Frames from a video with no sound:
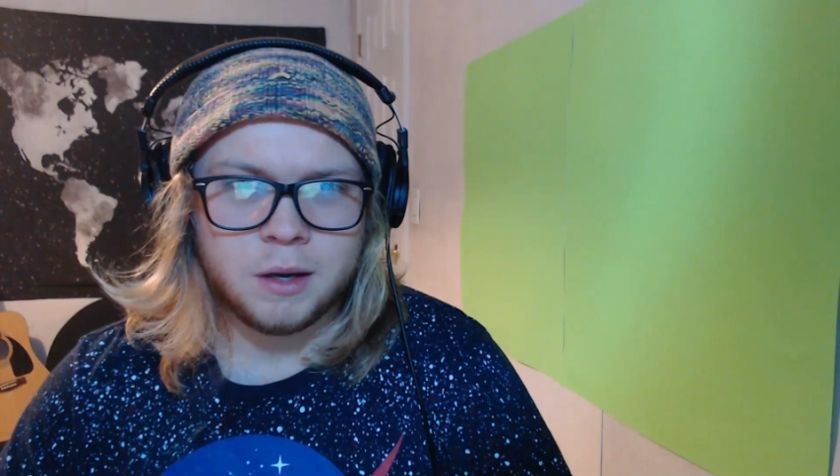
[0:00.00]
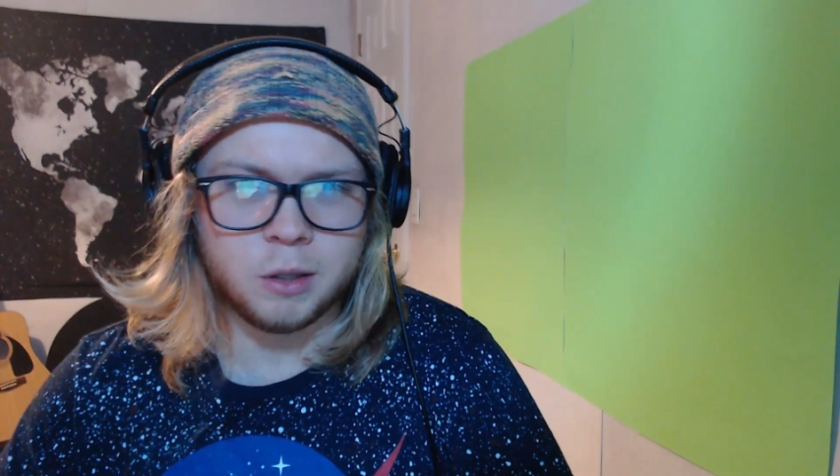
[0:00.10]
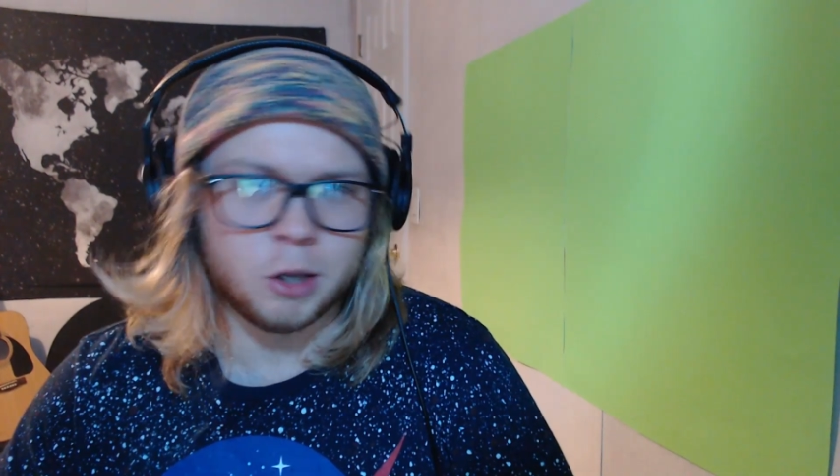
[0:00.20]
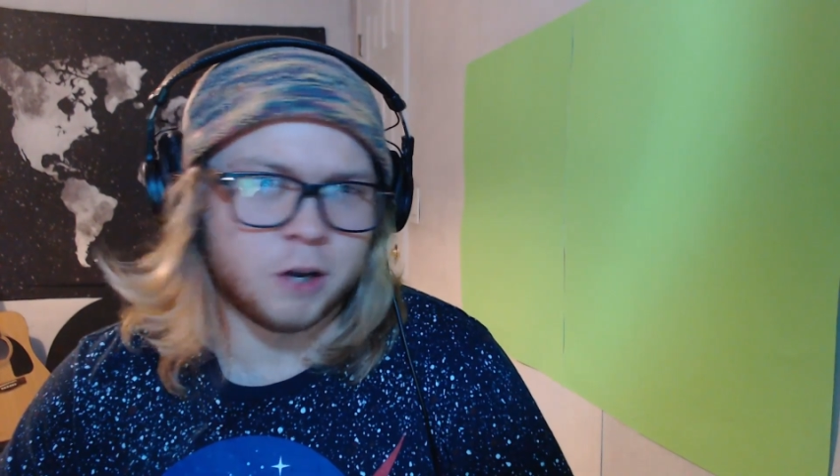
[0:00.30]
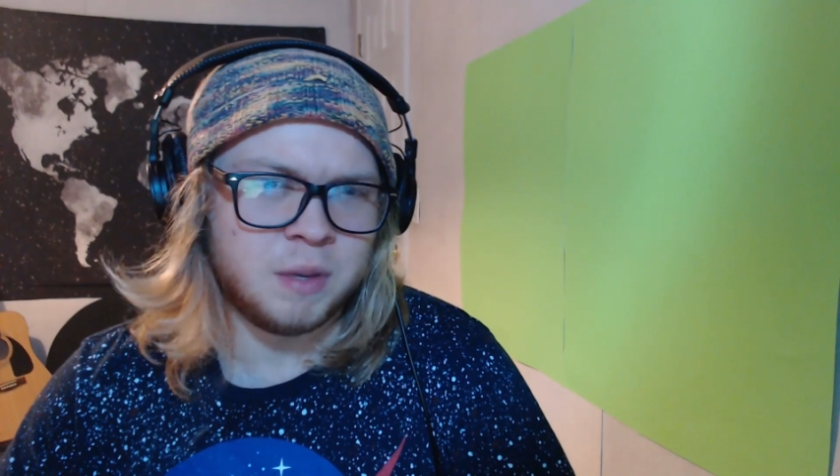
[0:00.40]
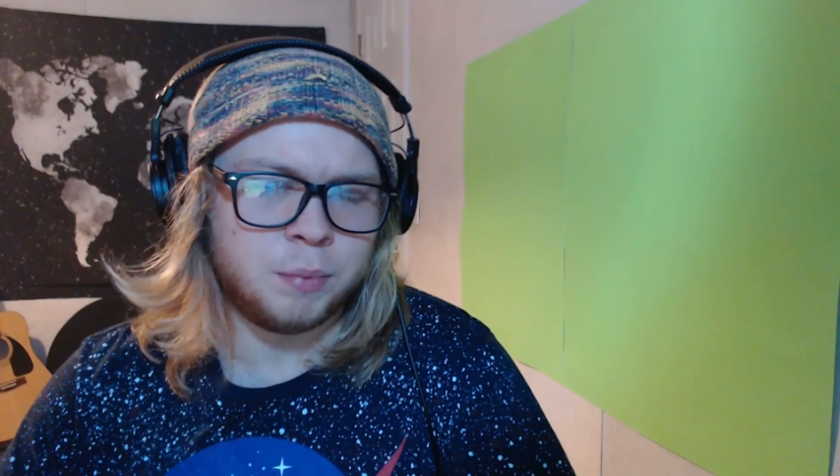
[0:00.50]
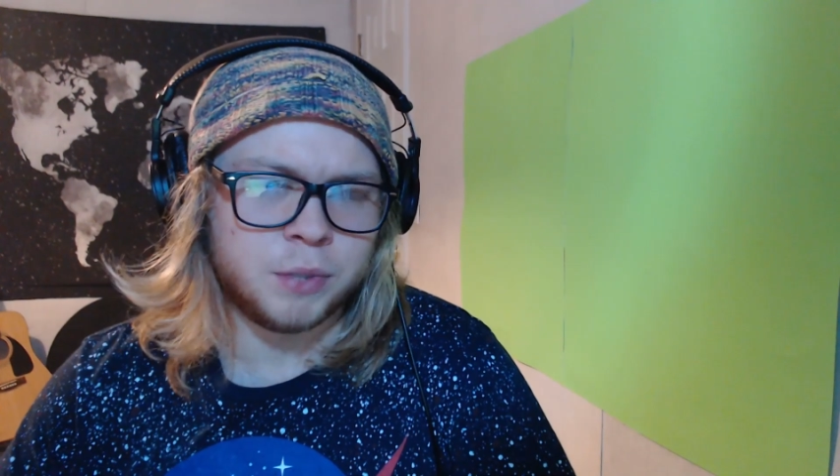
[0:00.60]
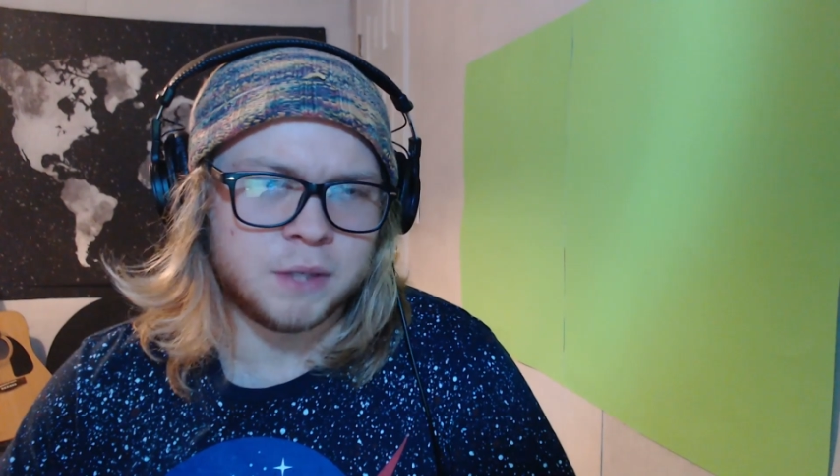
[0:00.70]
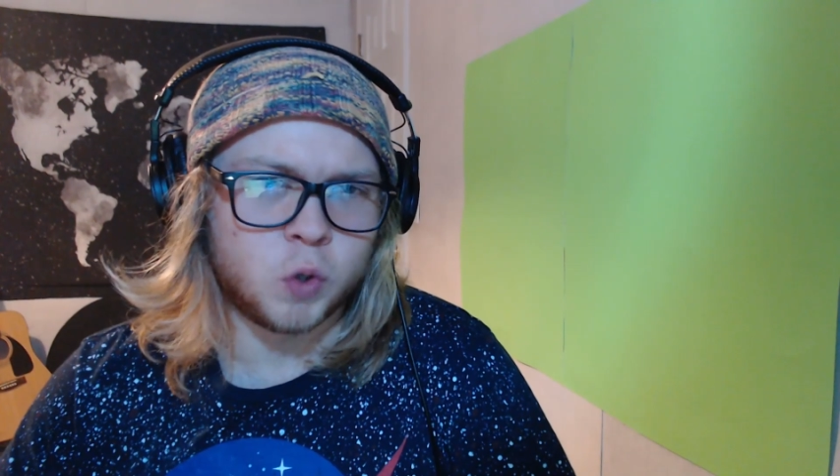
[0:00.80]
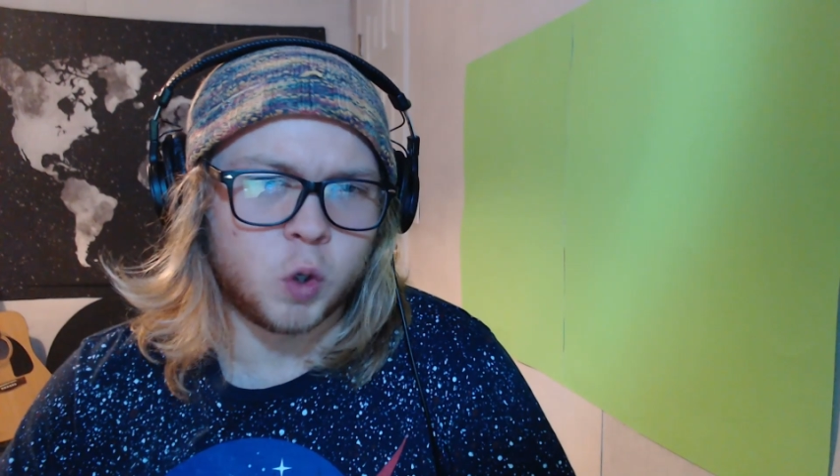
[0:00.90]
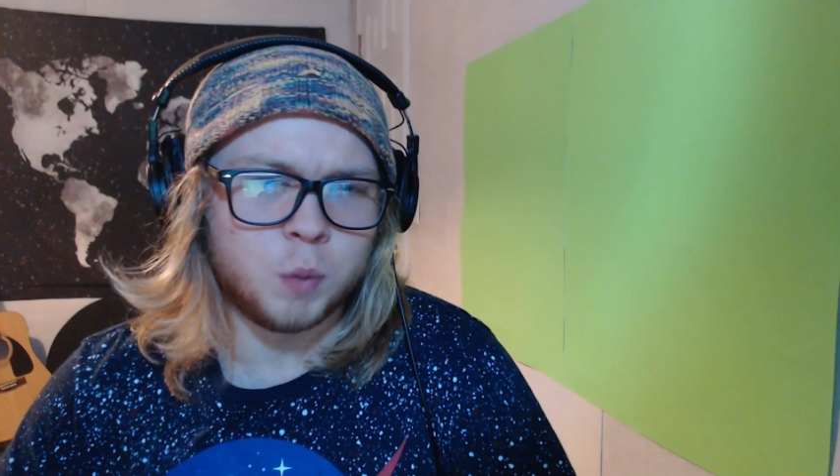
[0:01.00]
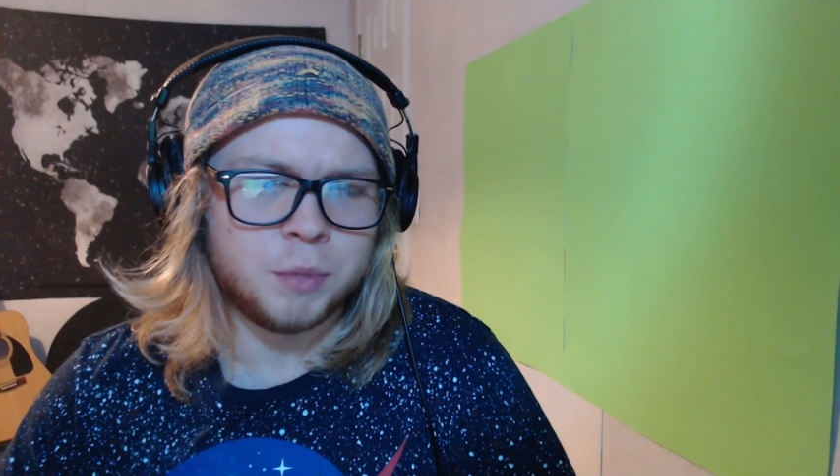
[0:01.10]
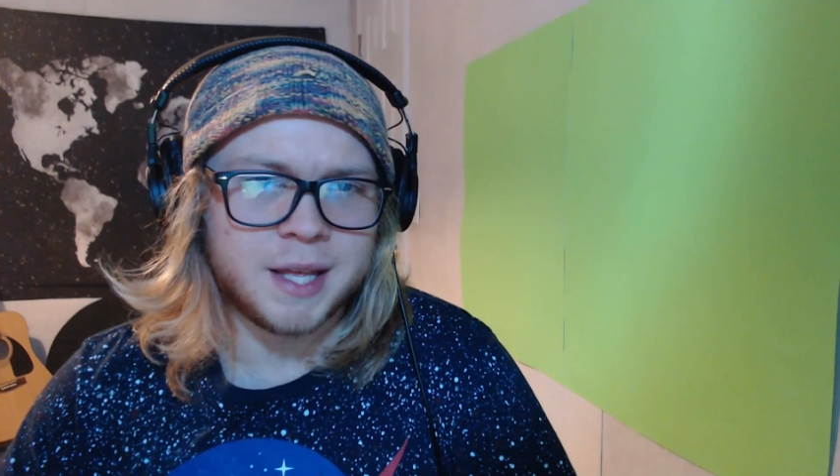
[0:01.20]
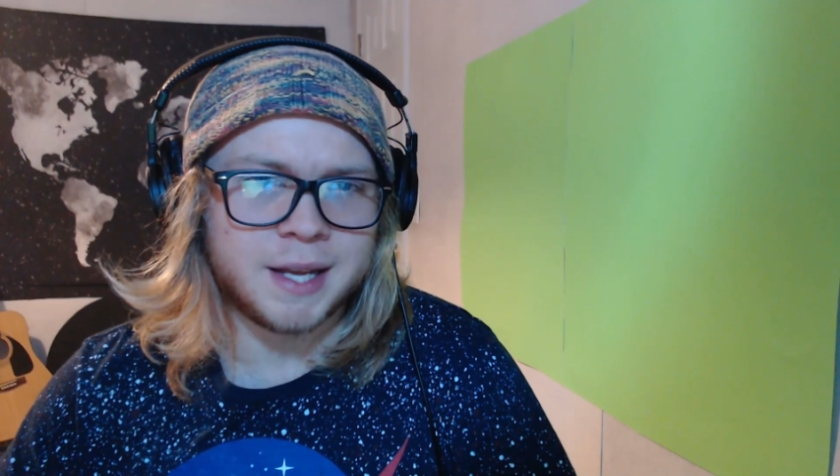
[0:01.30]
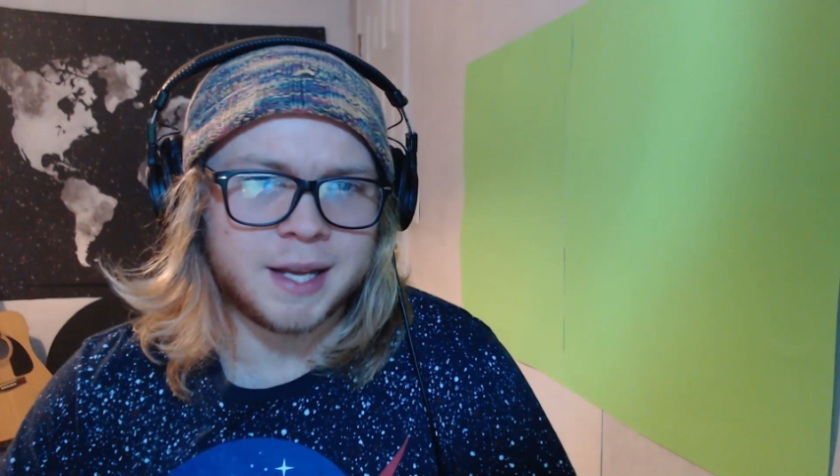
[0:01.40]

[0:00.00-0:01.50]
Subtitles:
A lot of people have told me that